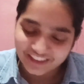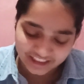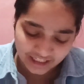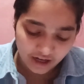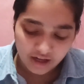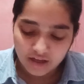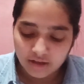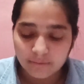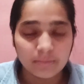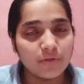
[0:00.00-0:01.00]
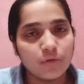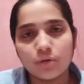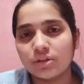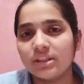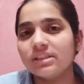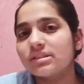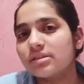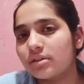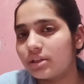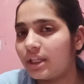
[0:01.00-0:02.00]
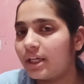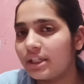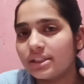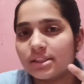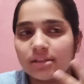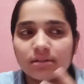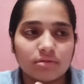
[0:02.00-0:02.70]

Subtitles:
Yeah, before this there is